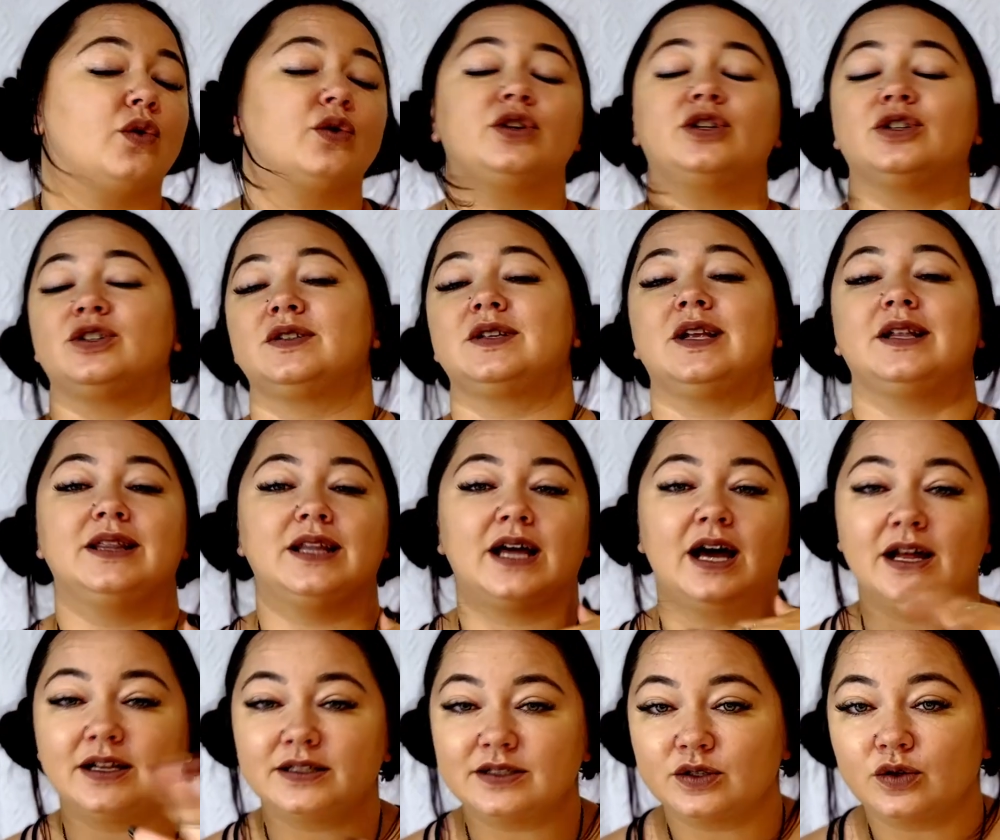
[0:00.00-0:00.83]
or your
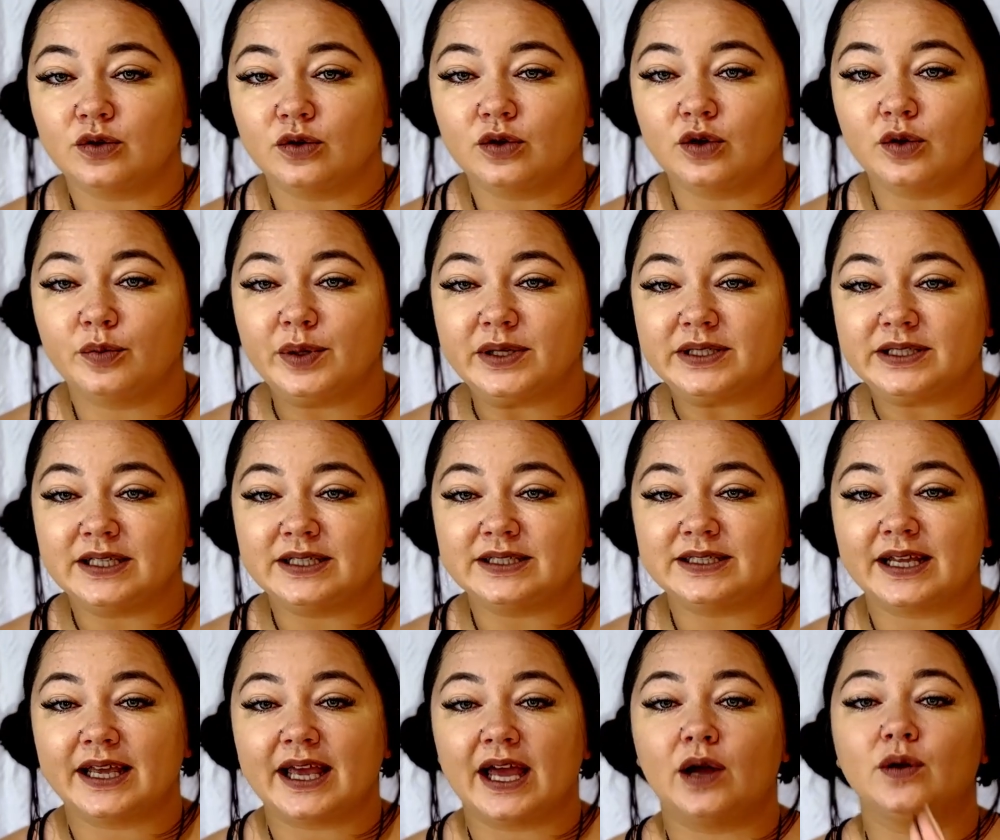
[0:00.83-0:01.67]
salon's Google
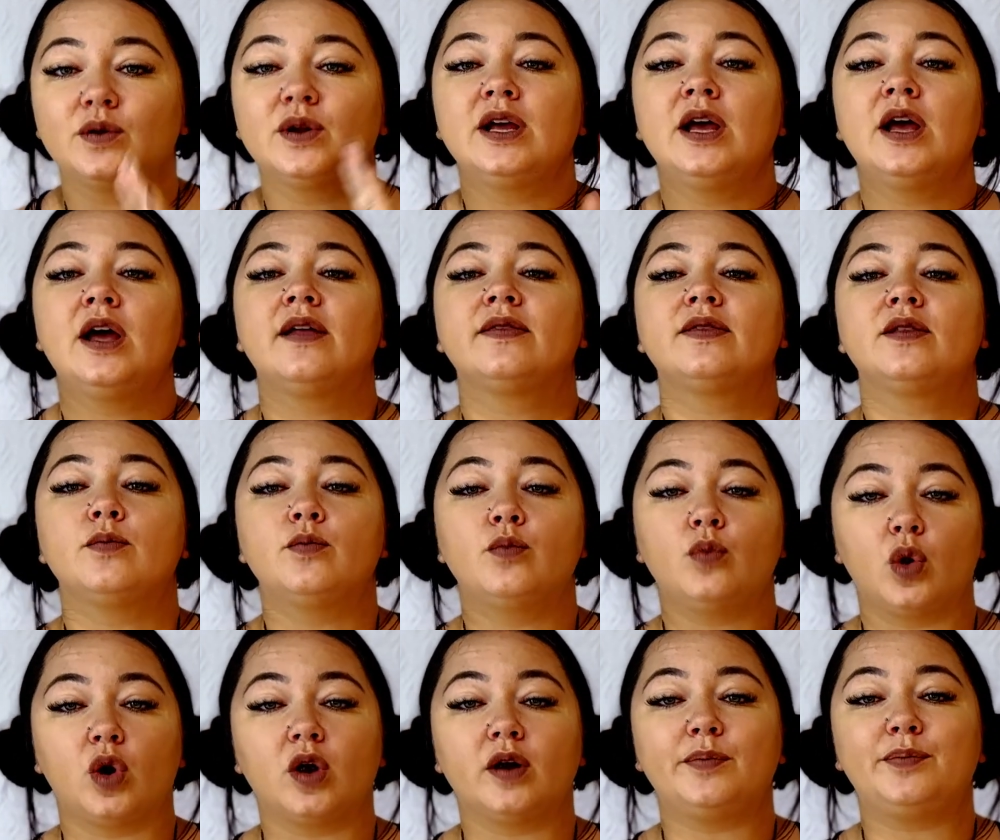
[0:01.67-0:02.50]
business account, the
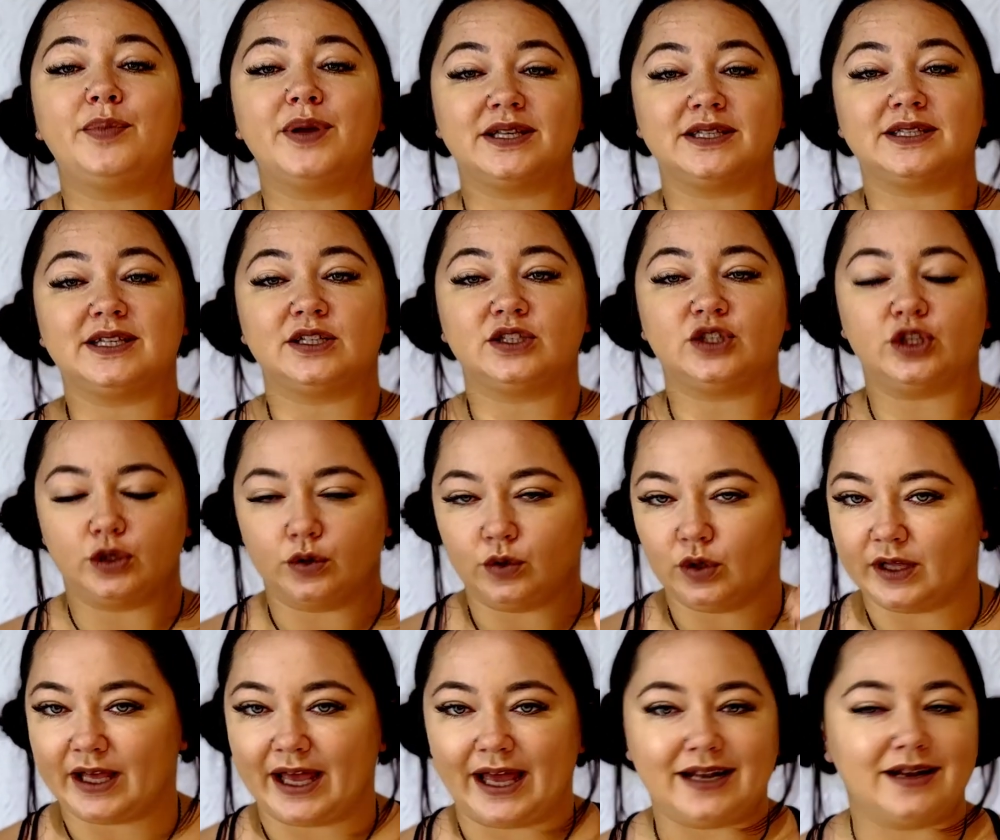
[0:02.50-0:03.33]
more business
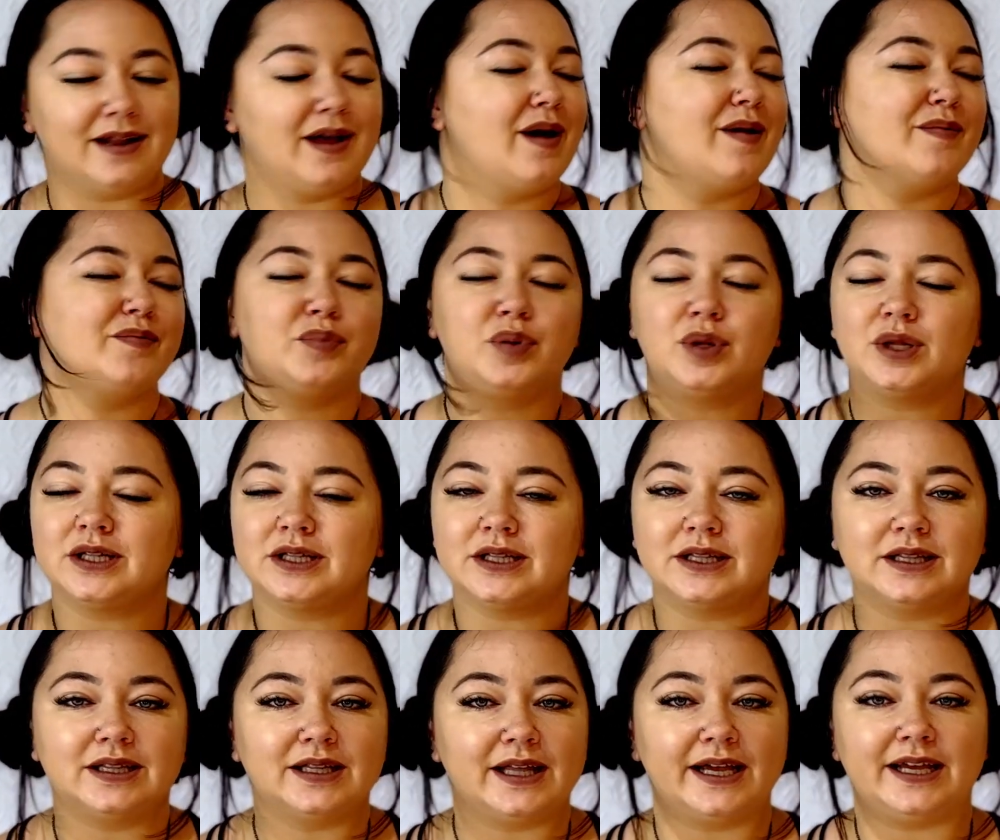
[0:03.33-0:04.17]
you'll get.
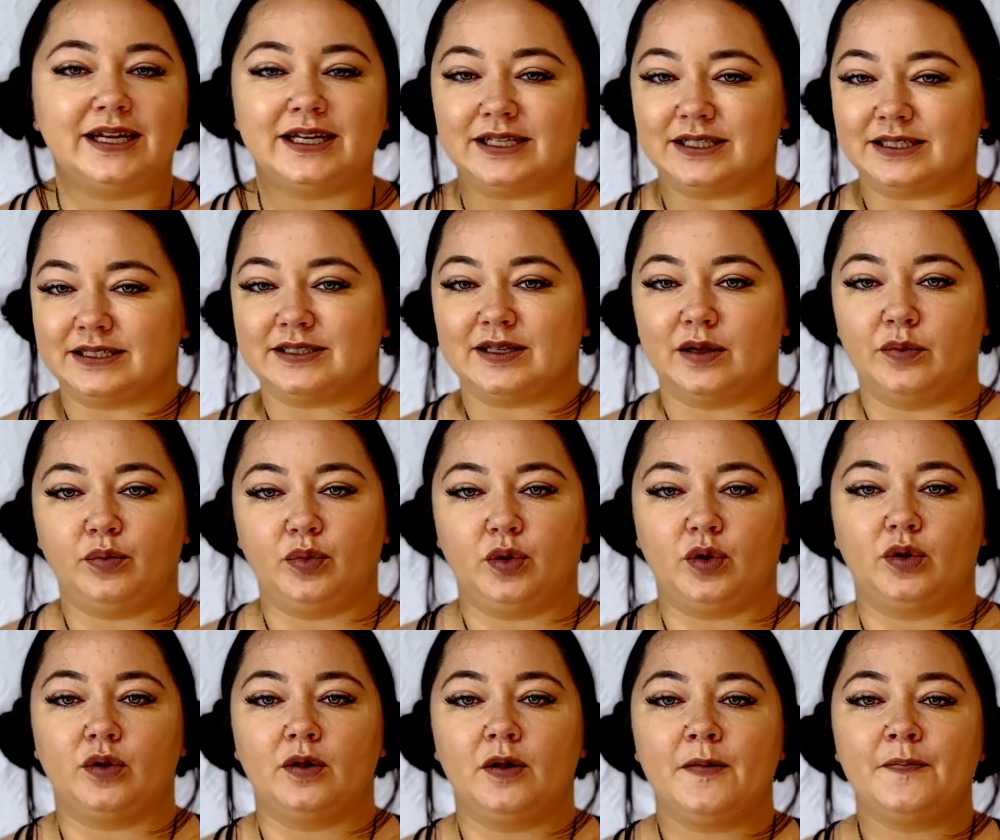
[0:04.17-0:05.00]
Plain and
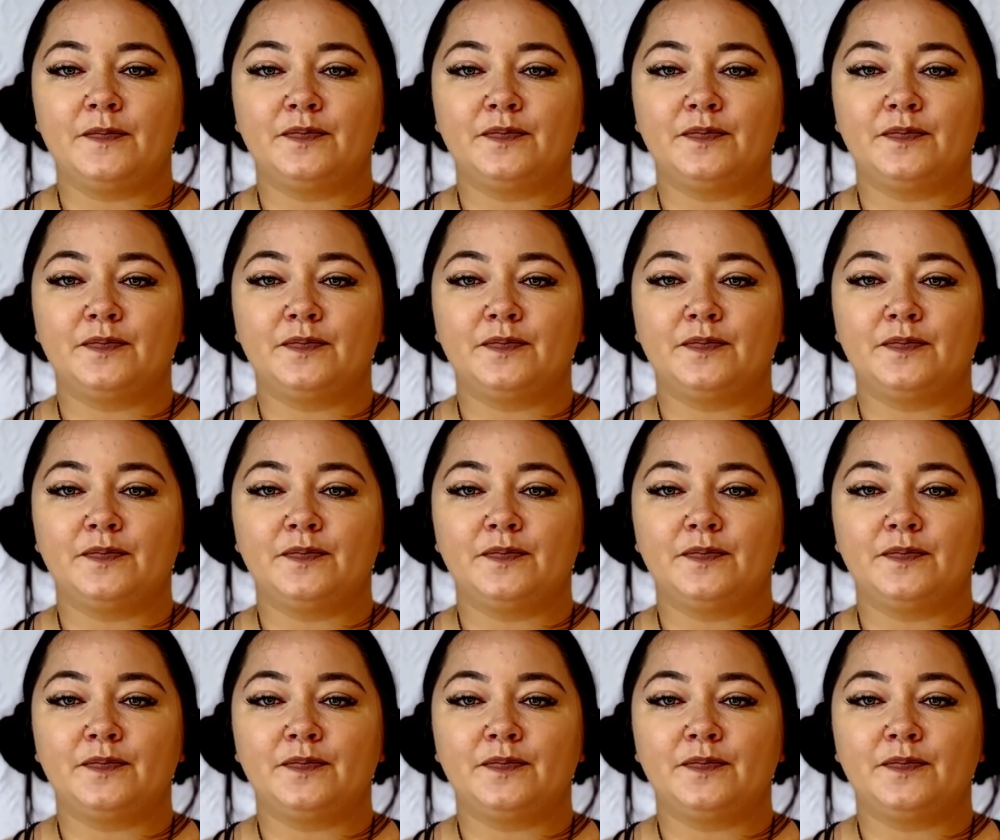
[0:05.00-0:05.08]
simple.